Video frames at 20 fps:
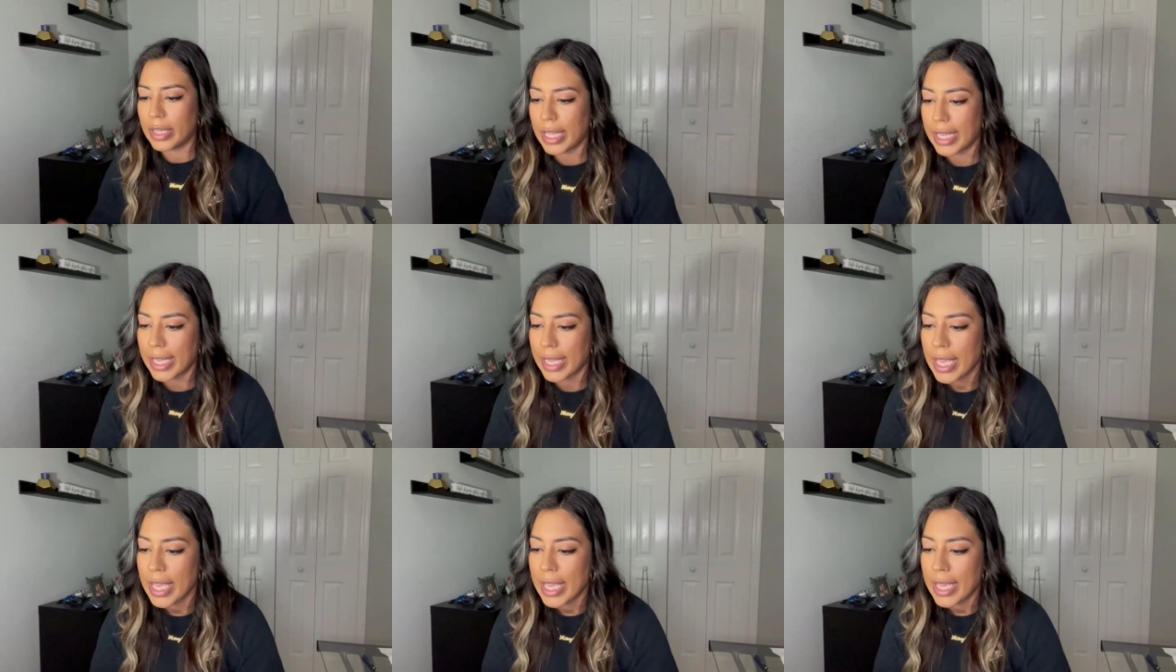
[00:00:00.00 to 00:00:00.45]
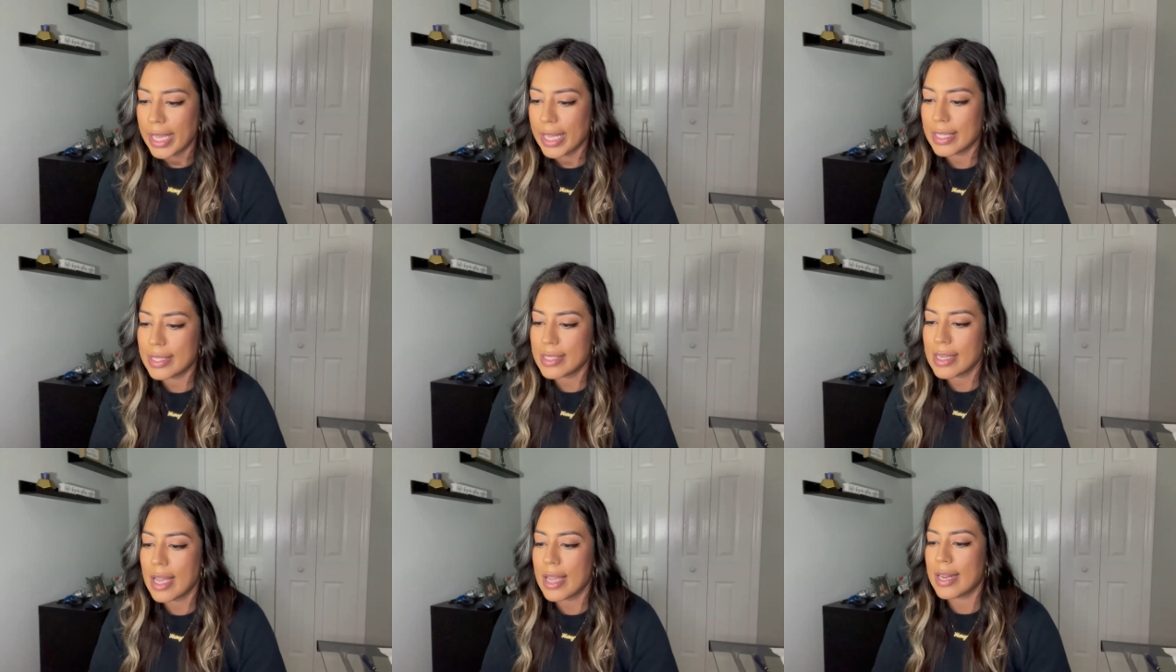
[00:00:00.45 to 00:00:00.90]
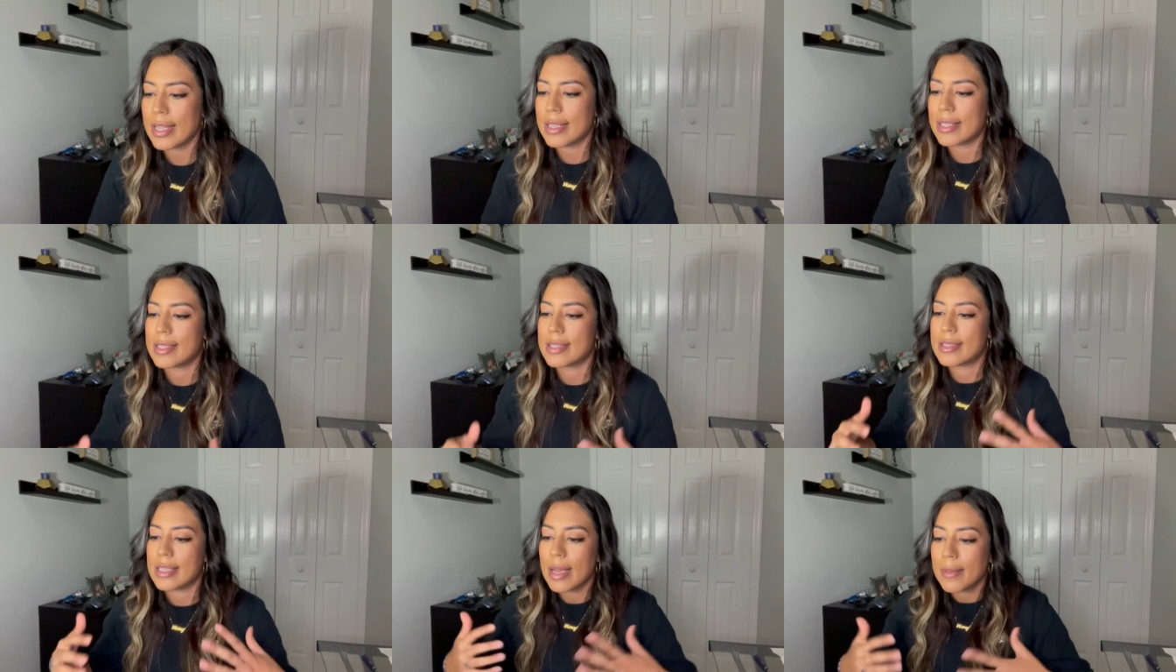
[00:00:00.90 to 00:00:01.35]
Like it's not
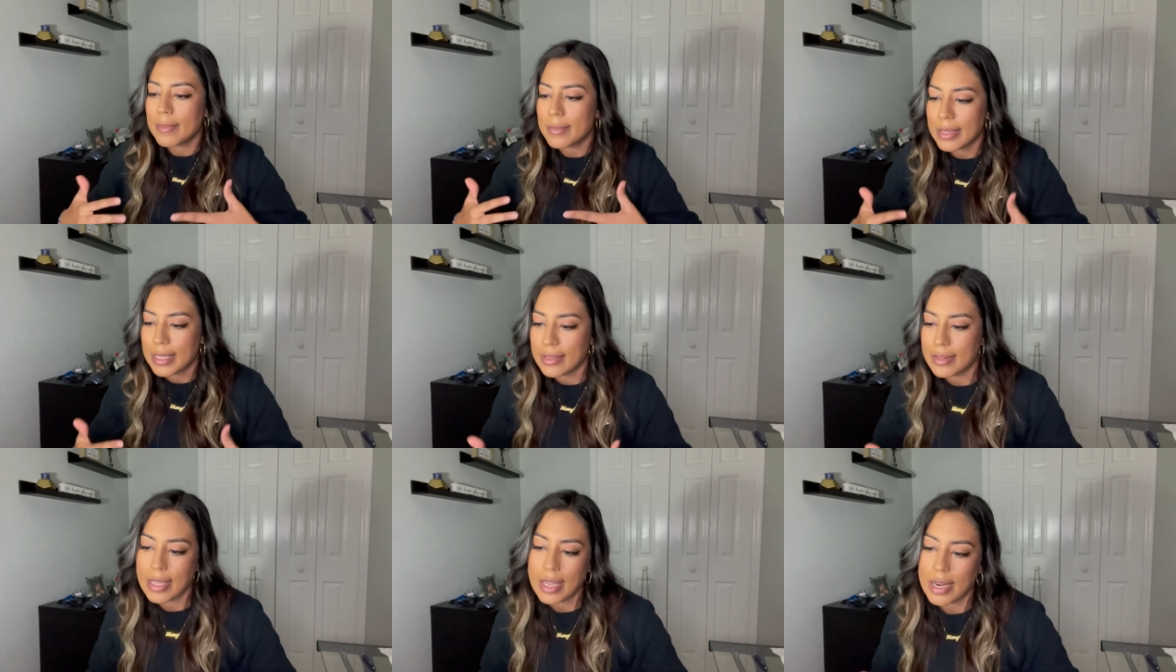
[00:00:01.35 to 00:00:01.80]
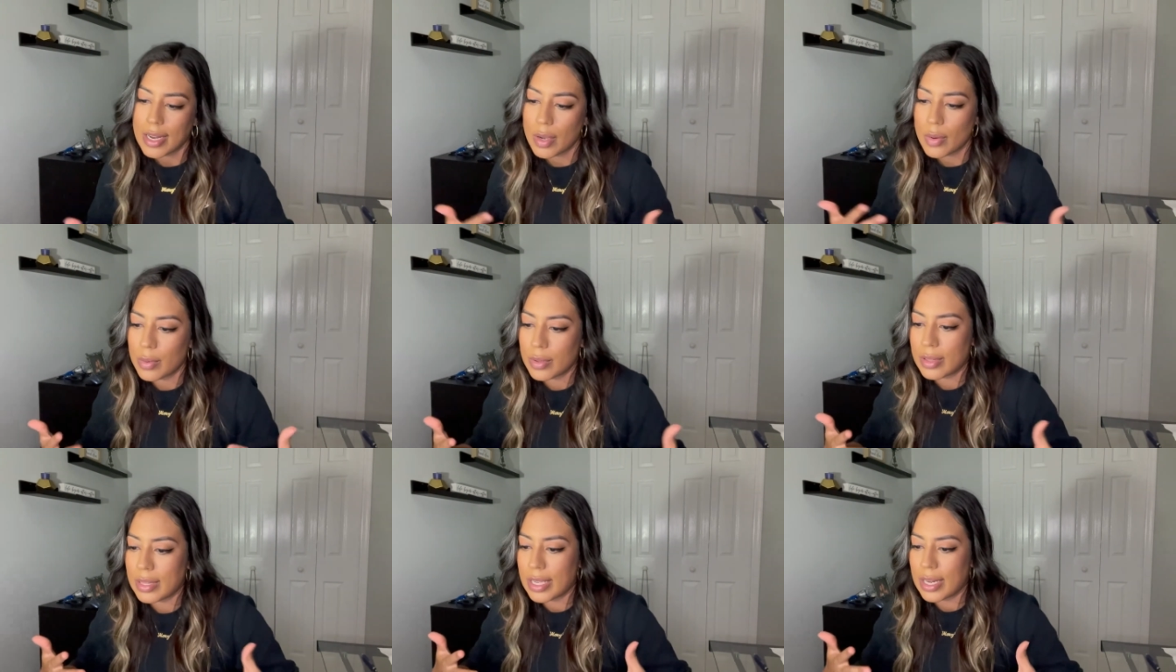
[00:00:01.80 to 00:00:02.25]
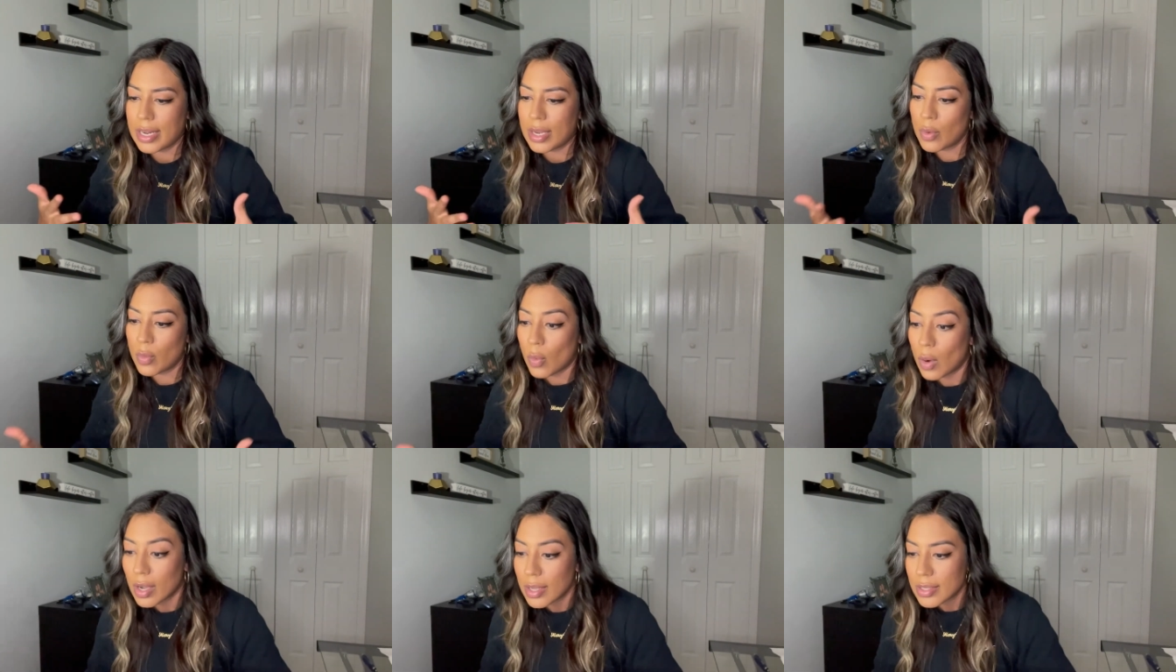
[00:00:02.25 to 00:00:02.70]
accepting that it that it
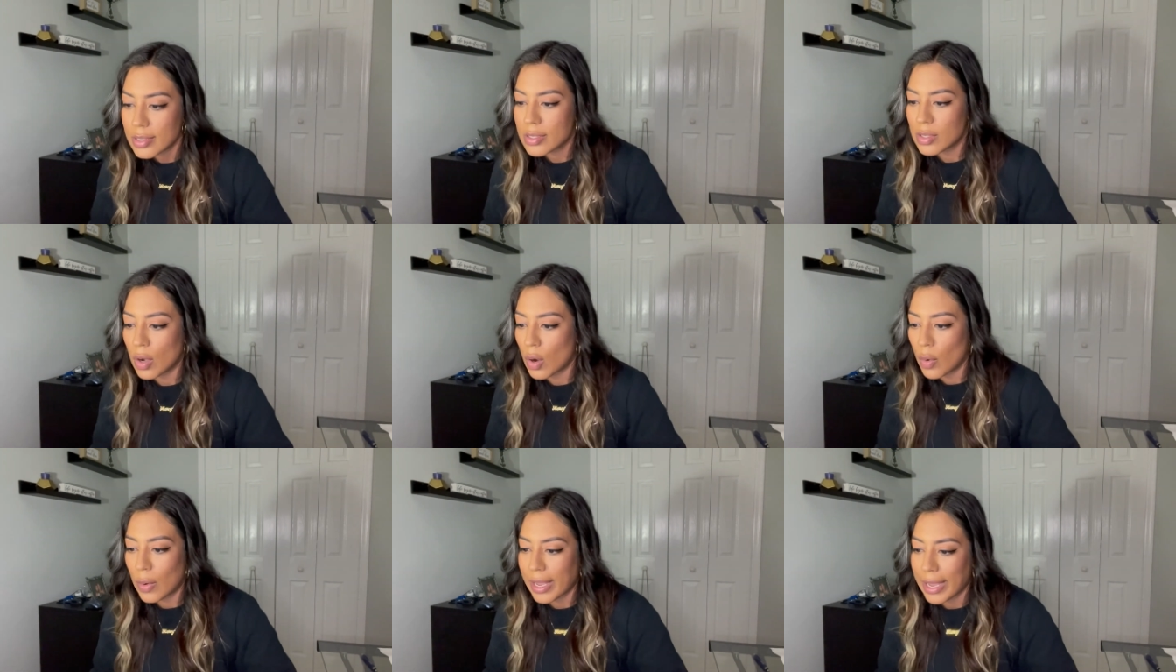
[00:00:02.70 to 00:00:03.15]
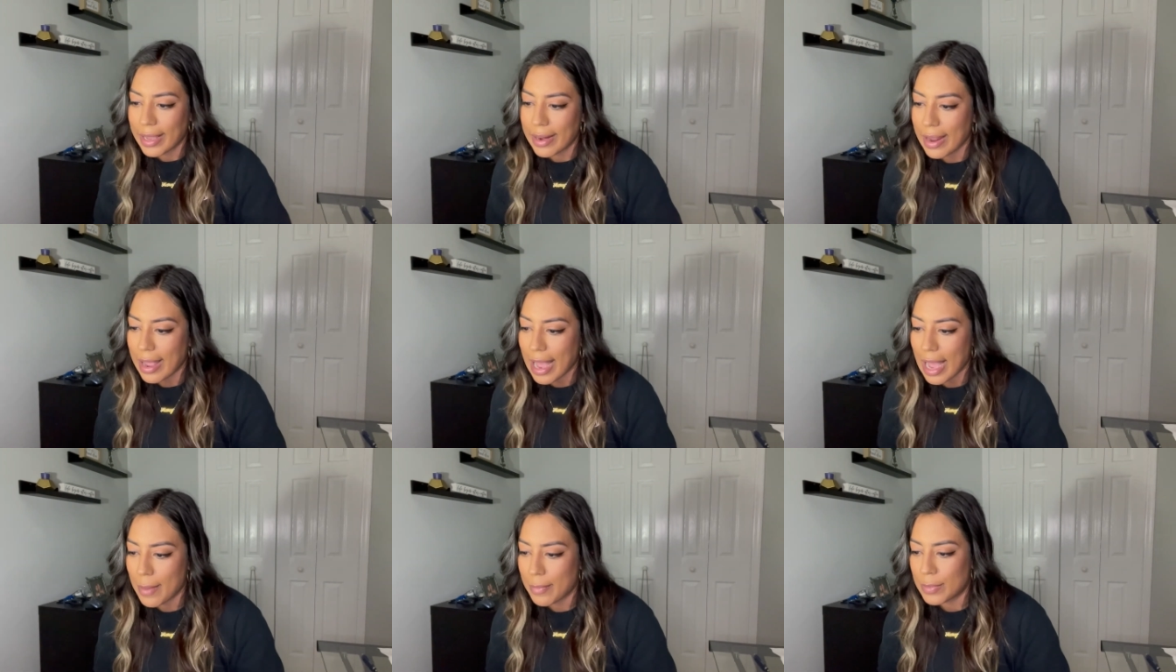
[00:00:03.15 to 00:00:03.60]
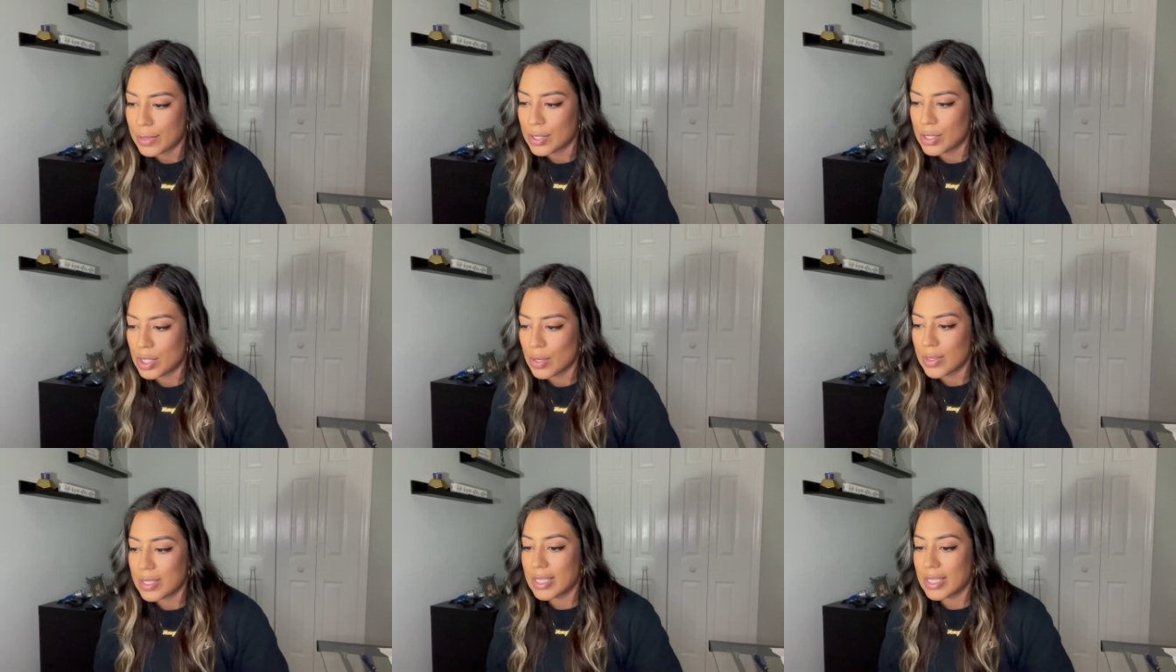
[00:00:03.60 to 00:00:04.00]
was okay to happen to you.